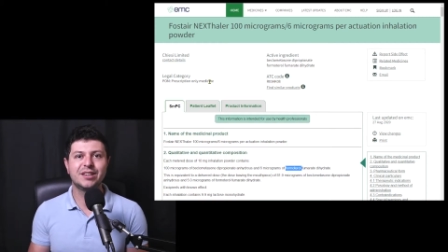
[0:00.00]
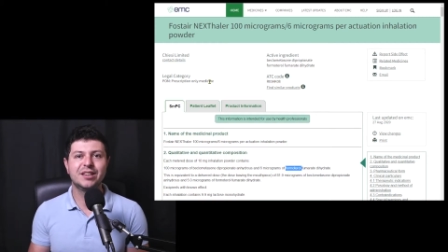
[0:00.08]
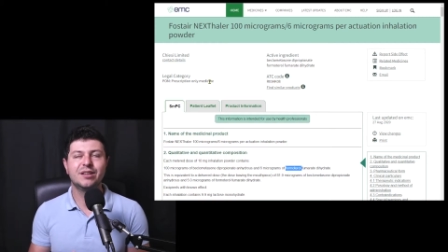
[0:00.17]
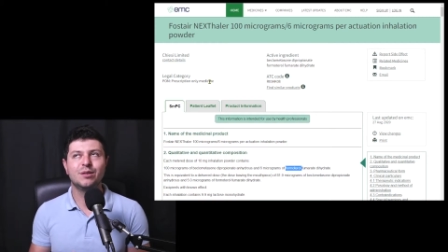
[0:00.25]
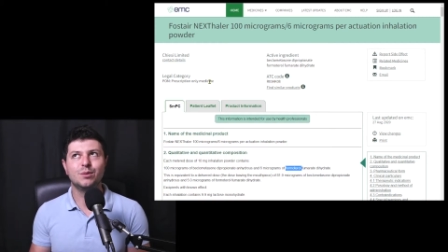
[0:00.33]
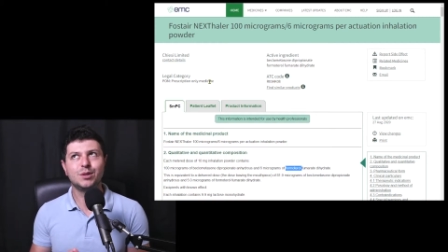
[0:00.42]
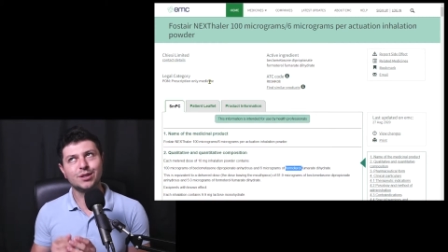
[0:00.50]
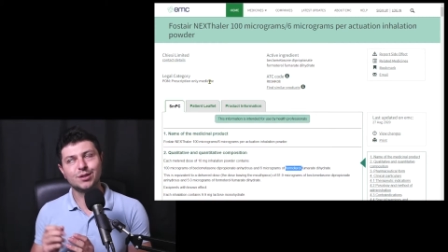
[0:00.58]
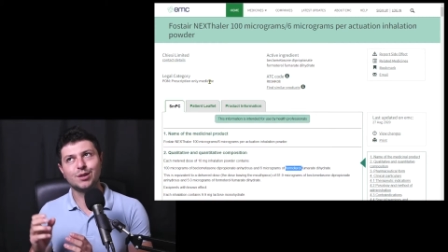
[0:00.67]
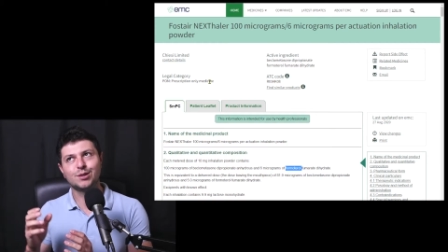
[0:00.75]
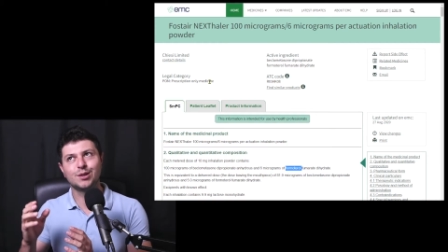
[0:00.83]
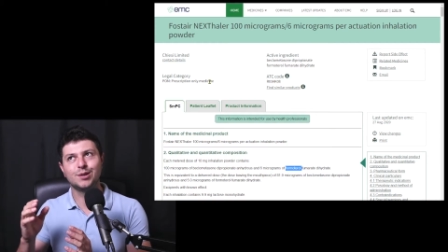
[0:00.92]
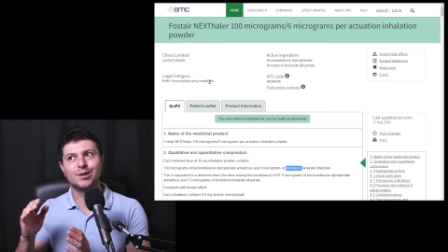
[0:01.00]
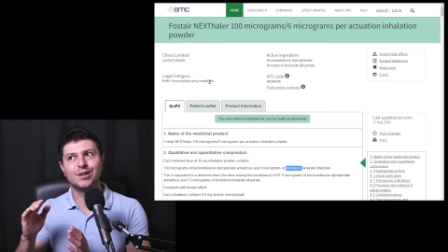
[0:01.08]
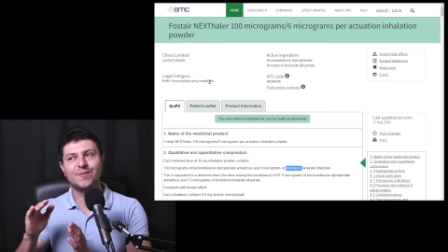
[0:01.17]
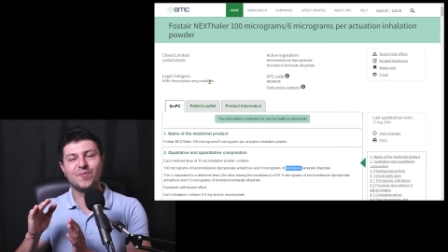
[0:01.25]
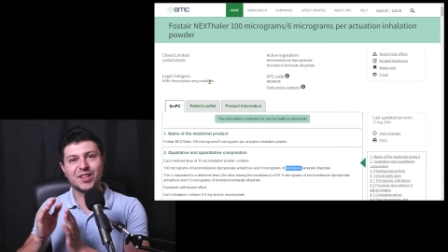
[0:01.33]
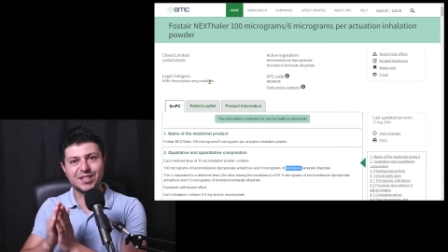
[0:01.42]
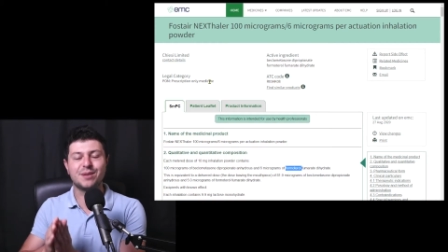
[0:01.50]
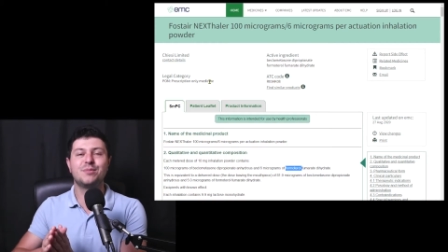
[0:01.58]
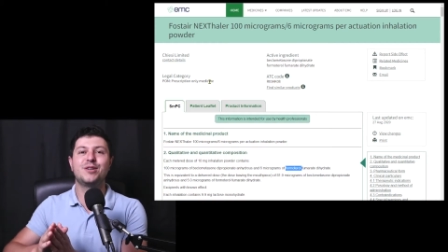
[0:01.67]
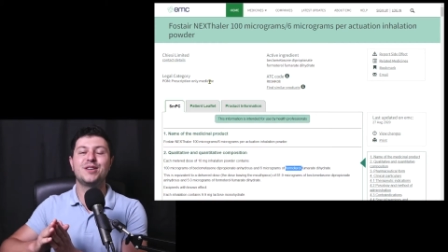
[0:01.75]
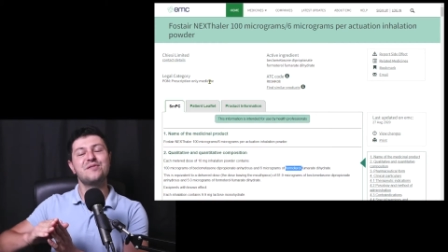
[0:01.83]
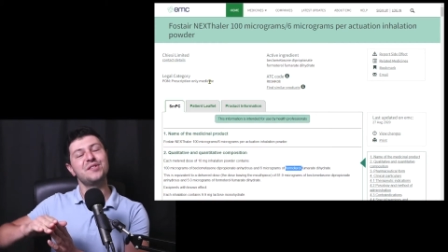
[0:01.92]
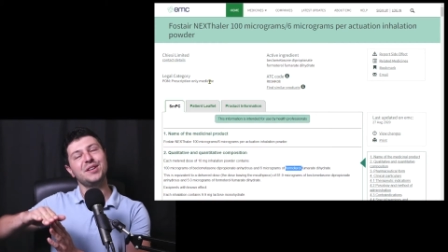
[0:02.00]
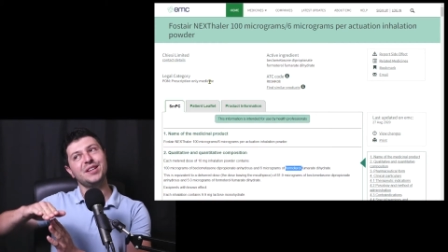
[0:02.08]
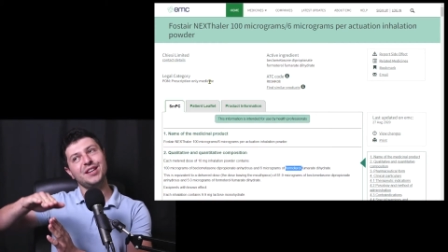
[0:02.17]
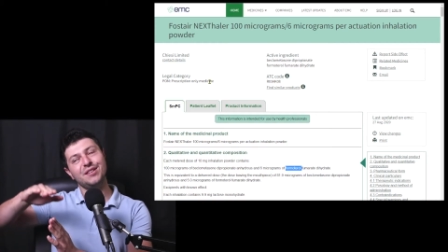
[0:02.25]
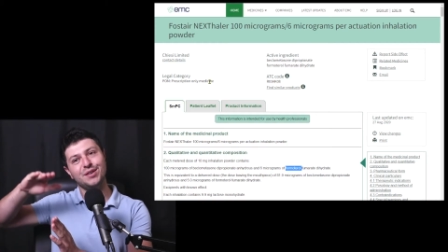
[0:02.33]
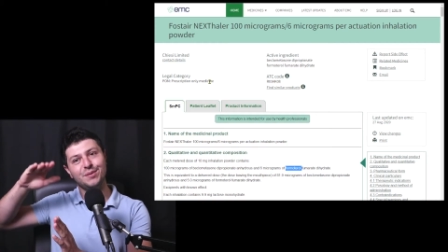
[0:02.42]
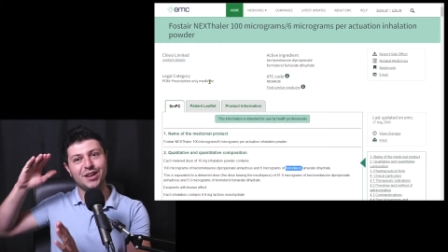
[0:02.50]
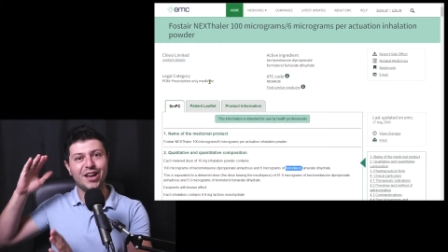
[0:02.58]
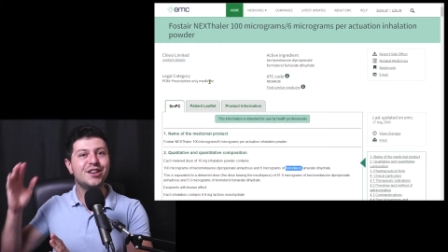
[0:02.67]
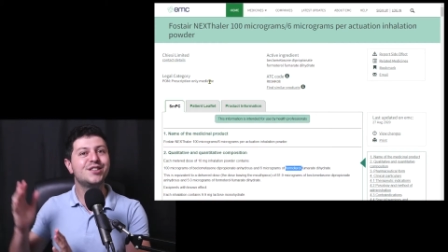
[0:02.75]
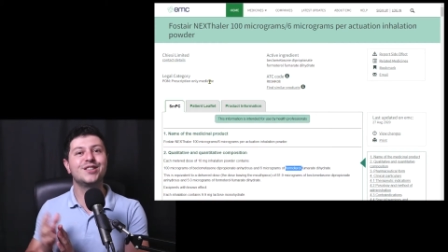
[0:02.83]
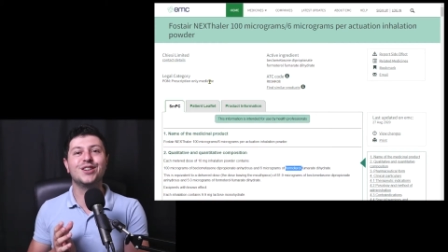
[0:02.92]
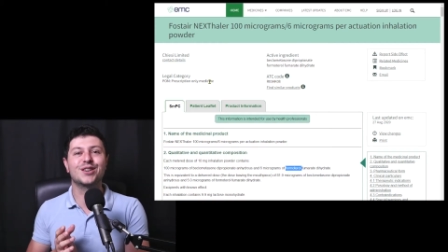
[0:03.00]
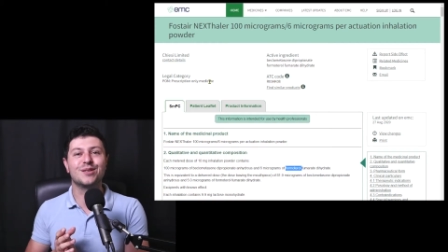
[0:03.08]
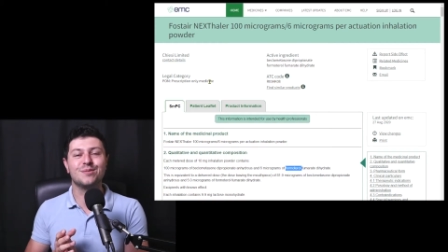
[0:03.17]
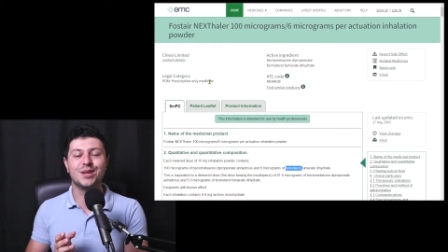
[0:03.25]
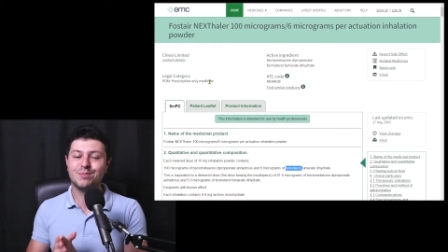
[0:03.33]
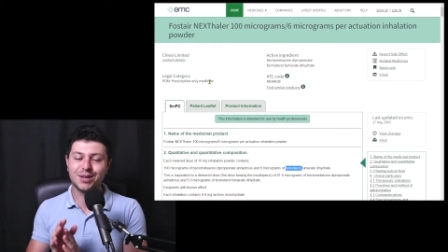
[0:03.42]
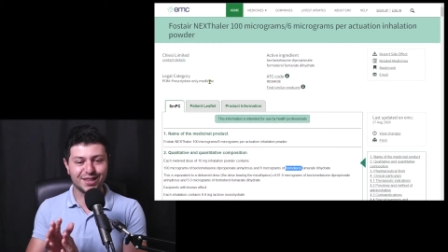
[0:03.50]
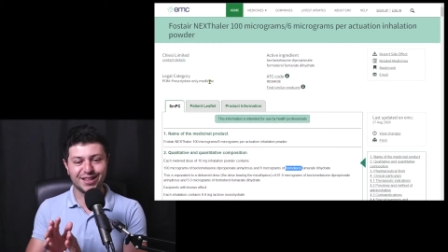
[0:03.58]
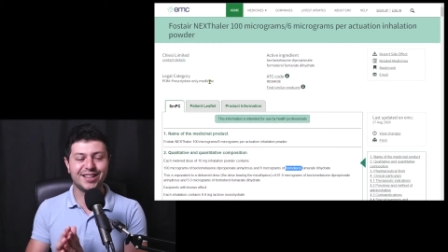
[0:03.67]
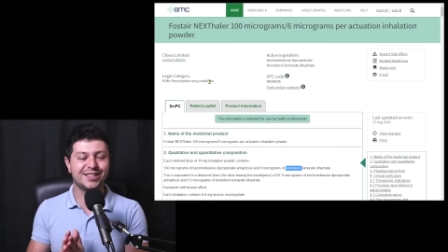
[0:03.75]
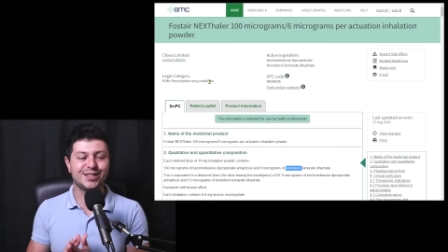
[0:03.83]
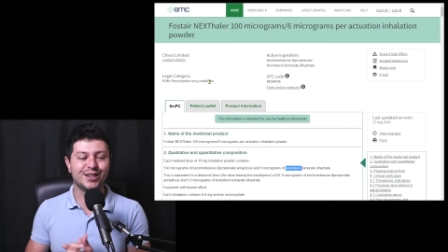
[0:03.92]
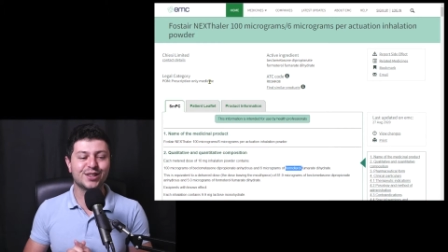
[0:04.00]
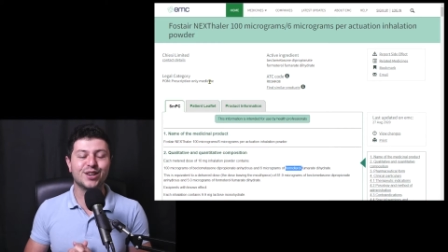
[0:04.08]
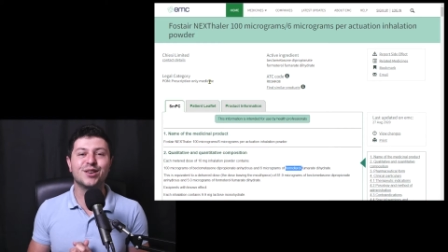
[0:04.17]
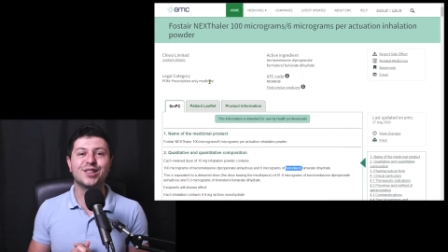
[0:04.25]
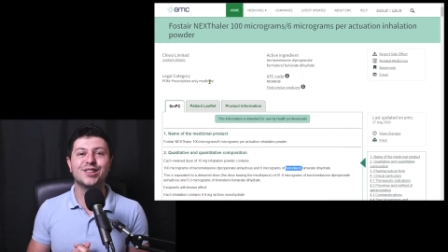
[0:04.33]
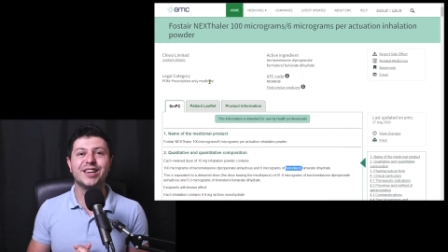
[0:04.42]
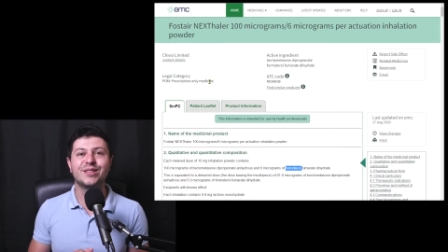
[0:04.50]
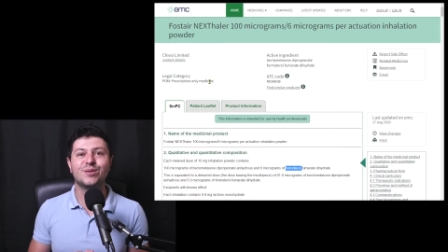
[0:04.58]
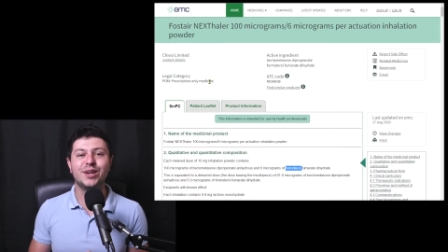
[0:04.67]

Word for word: which is also a summary of a, an even larger document, but let's not go into that one.